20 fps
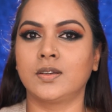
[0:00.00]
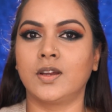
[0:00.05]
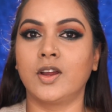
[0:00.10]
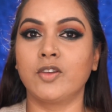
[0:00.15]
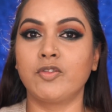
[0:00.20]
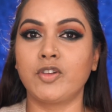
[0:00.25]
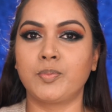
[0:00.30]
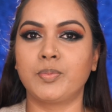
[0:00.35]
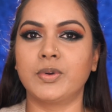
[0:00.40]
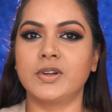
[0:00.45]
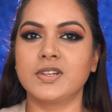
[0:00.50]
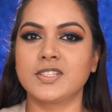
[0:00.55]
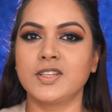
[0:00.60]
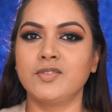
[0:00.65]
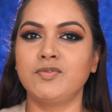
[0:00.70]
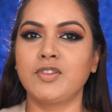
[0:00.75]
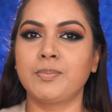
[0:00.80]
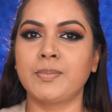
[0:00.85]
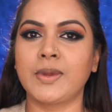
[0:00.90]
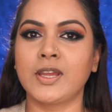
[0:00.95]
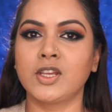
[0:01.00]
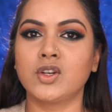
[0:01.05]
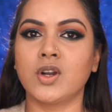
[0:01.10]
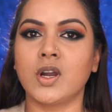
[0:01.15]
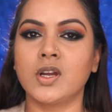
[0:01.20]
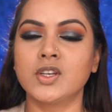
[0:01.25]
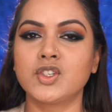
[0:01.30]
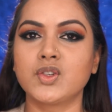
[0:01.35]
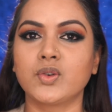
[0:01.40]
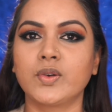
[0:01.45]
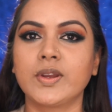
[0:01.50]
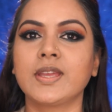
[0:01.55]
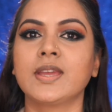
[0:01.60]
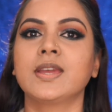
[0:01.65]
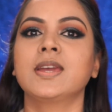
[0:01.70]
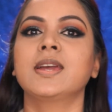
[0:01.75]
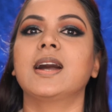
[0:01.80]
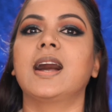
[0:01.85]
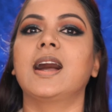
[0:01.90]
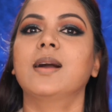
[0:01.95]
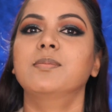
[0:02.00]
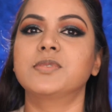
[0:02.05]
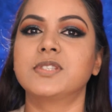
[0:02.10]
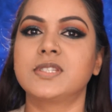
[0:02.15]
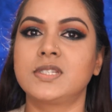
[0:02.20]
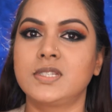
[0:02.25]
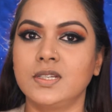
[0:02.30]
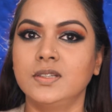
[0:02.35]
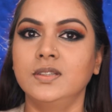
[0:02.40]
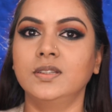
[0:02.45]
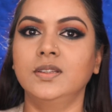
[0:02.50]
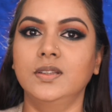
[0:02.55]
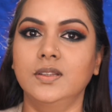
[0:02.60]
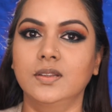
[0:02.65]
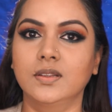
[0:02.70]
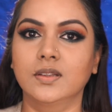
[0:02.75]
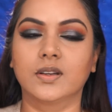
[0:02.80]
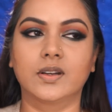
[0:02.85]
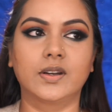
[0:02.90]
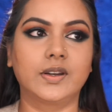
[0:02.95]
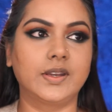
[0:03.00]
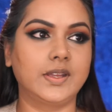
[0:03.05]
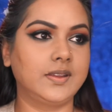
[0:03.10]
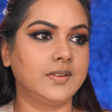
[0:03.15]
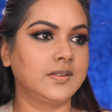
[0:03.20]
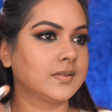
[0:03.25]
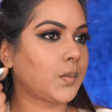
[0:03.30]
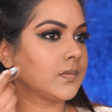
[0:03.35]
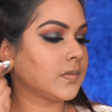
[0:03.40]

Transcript: 100% with my contouring. I'm still learning.